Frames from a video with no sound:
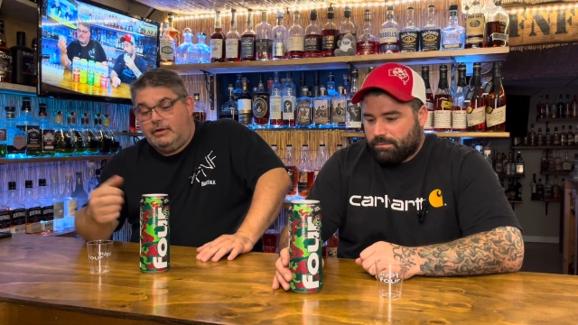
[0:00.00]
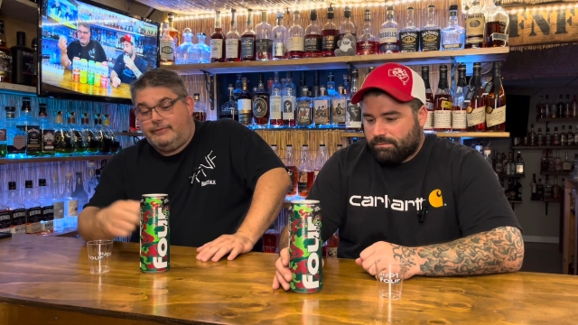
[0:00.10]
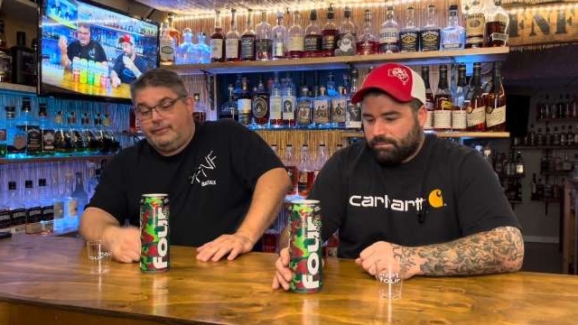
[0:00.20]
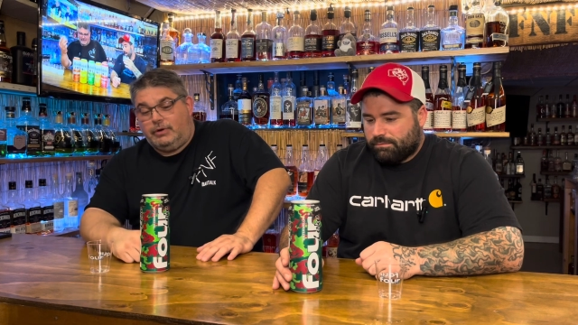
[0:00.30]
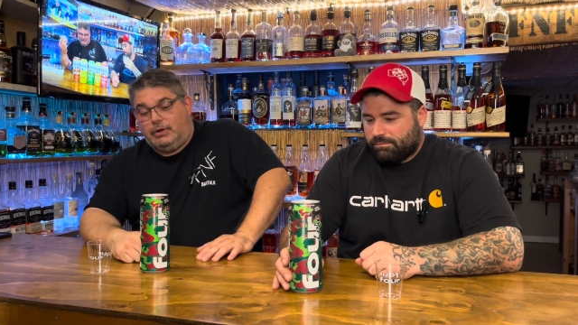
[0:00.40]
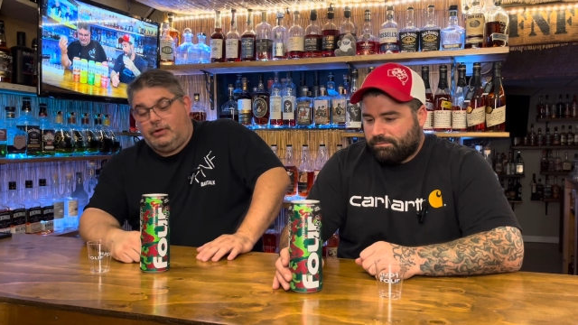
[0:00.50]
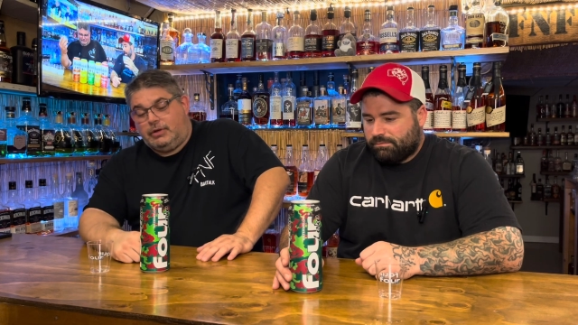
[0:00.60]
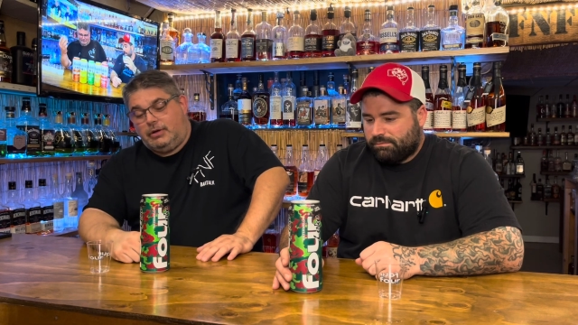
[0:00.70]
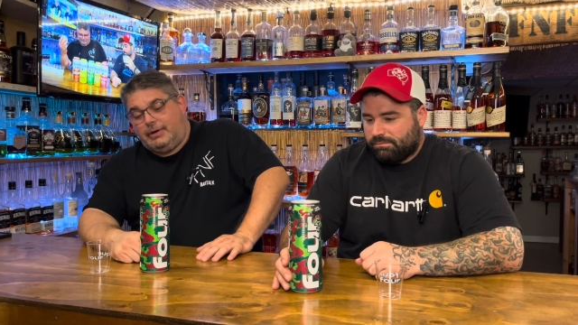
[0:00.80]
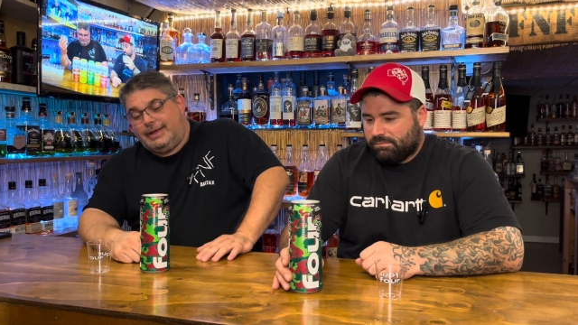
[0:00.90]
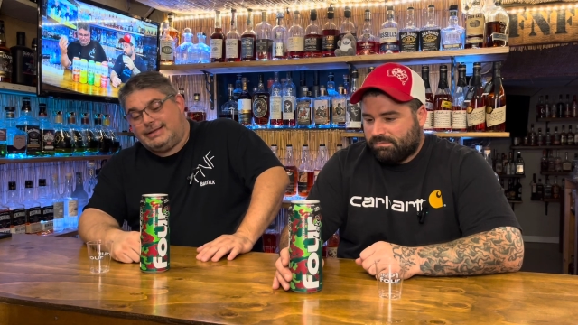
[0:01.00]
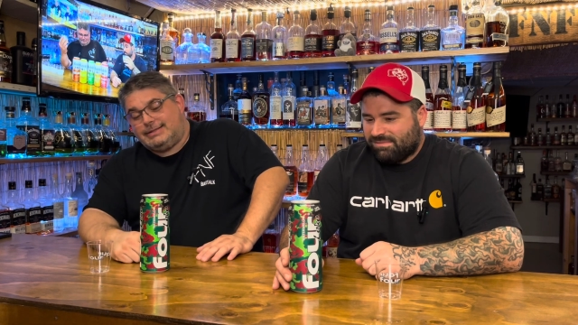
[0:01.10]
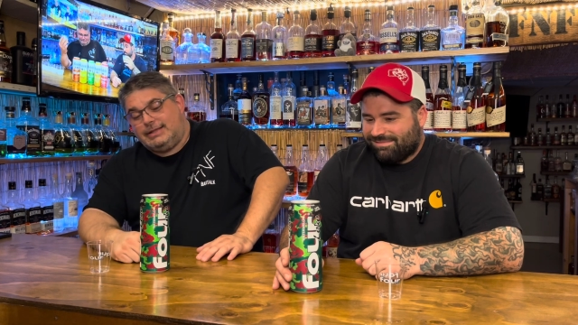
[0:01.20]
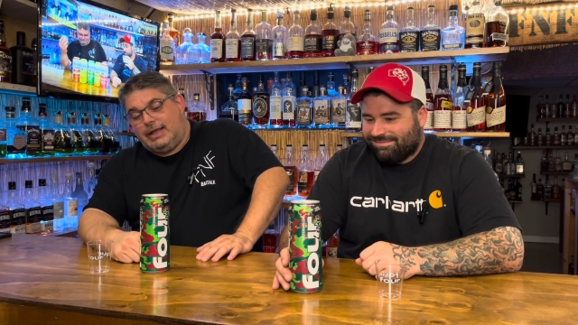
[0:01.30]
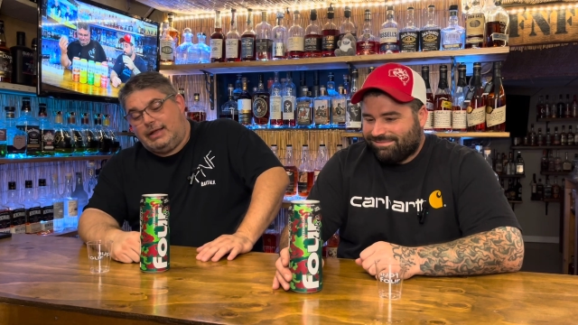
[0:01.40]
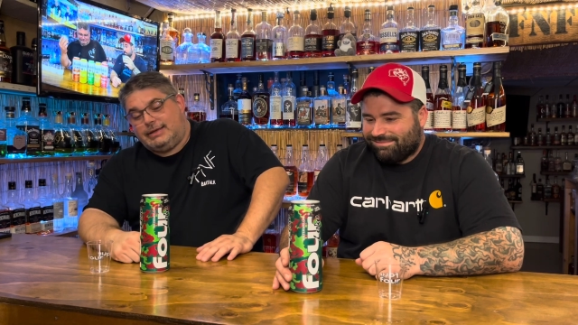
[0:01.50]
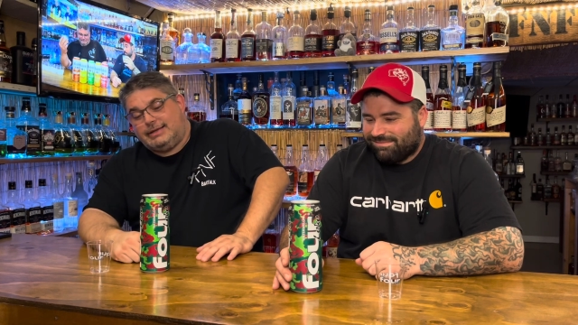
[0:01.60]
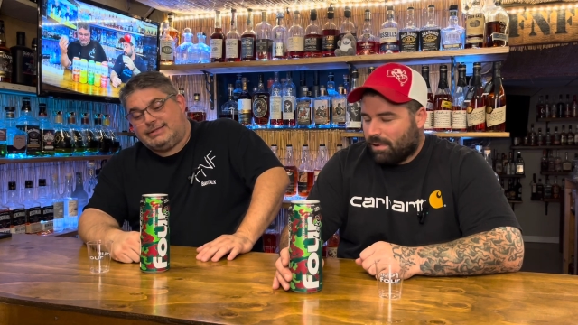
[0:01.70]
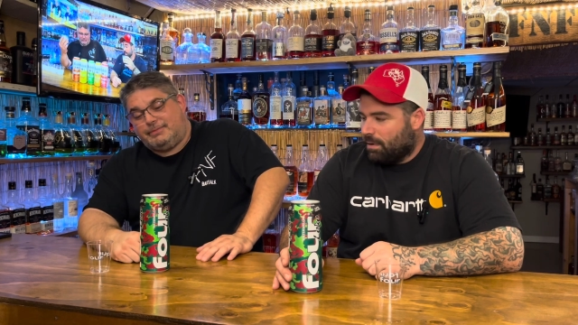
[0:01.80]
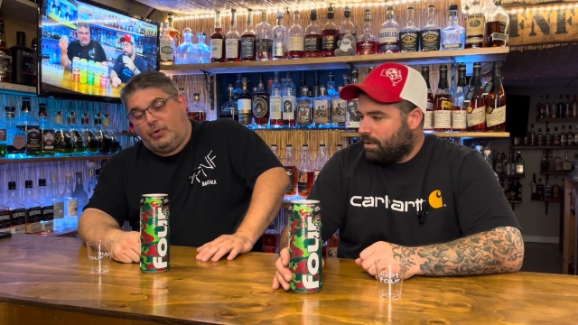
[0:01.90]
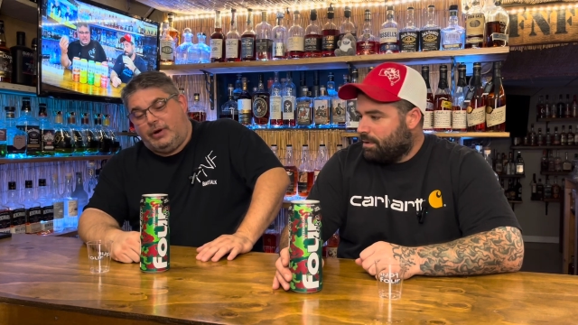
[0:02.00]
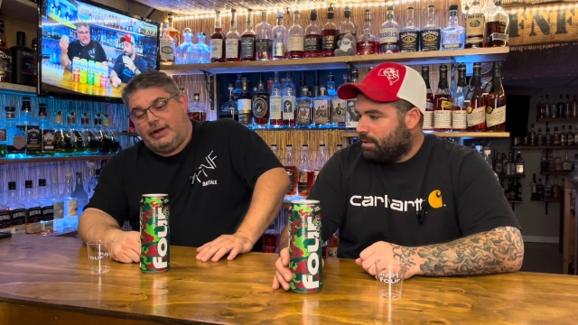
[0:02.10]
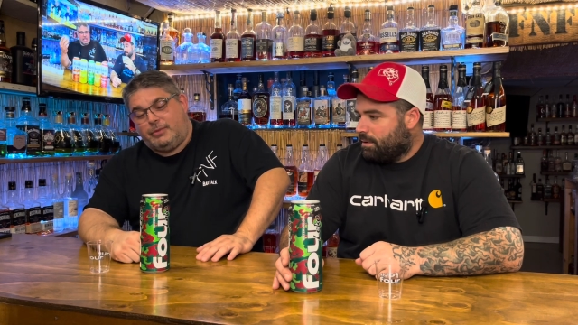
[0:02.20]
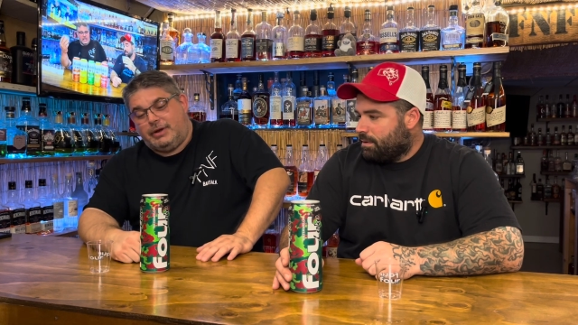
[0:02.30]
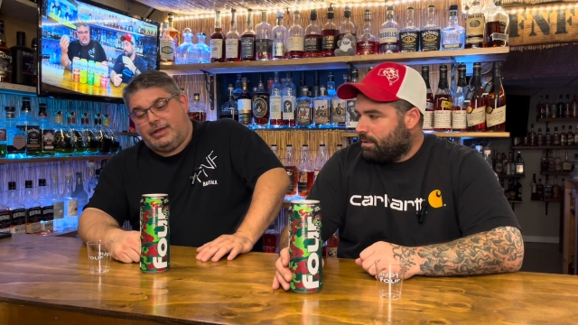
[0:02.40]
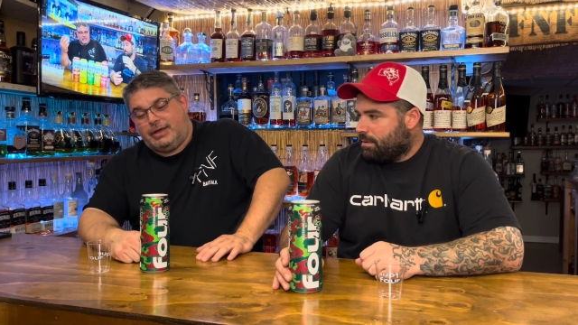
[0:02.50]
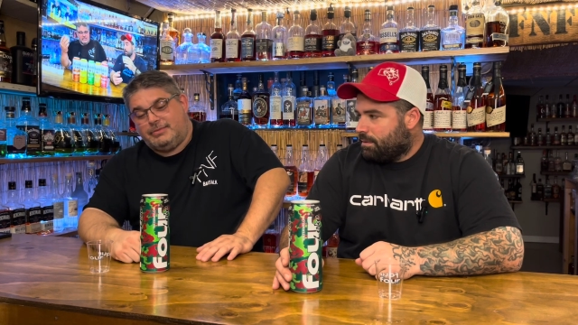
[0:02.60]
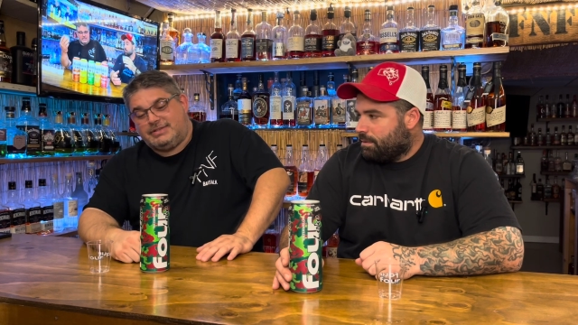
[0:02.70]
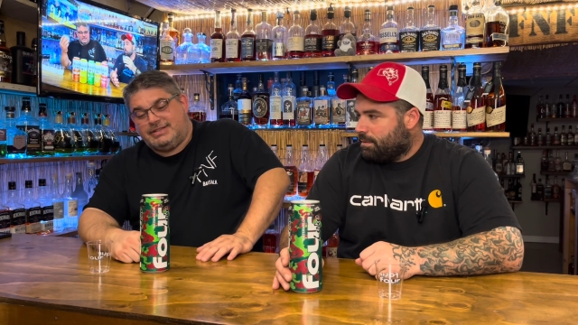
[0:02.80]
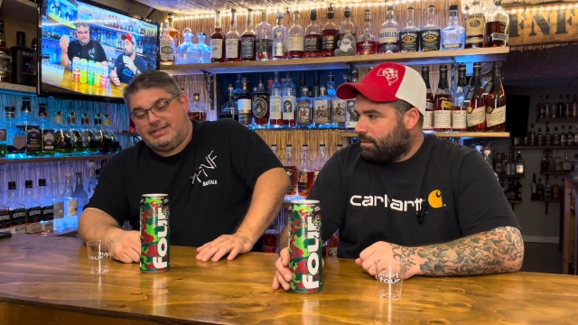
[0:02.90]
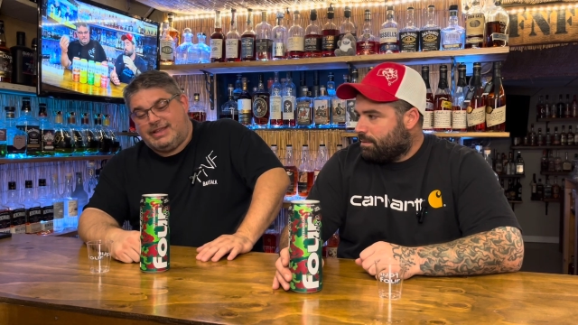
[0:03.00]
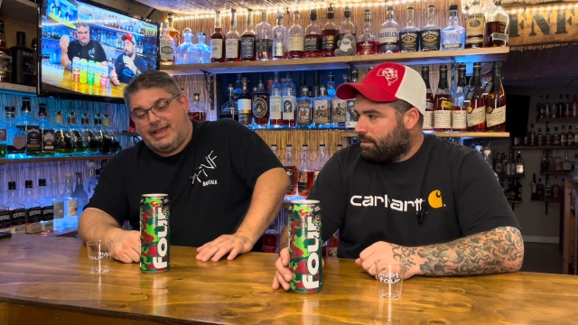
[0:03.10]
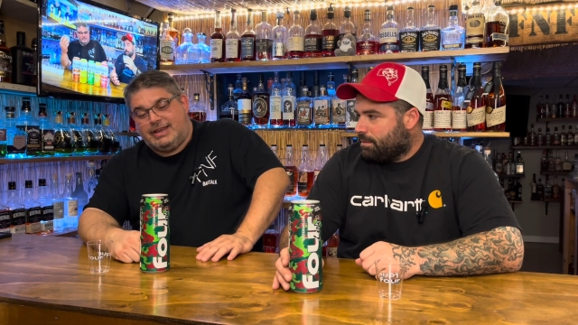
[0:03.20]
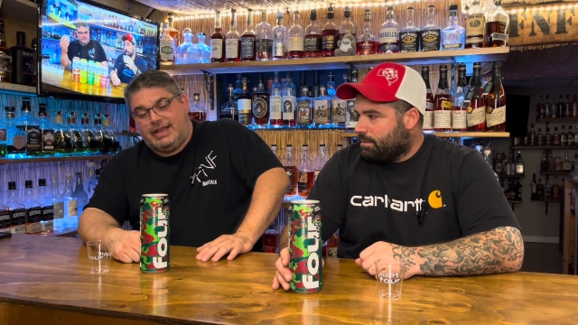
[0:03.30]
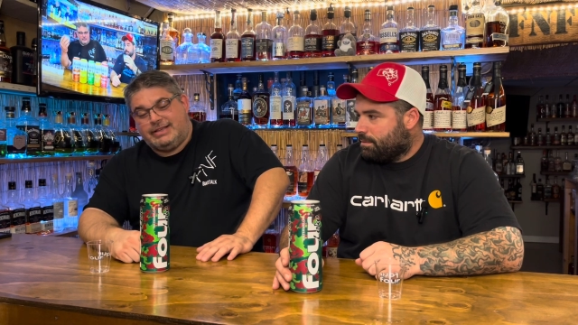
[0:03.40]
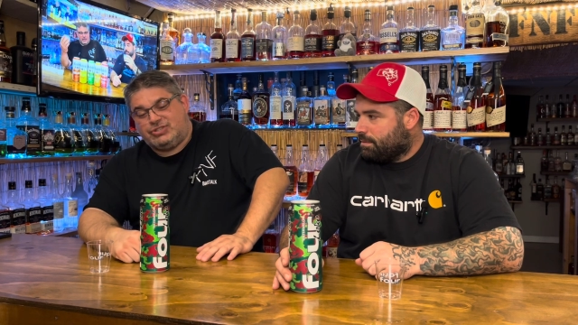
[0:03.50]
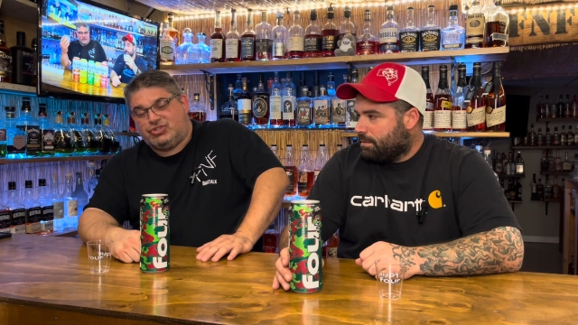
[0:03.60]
Speaker 1: Four Loko has not disappointed when it comes into that nice,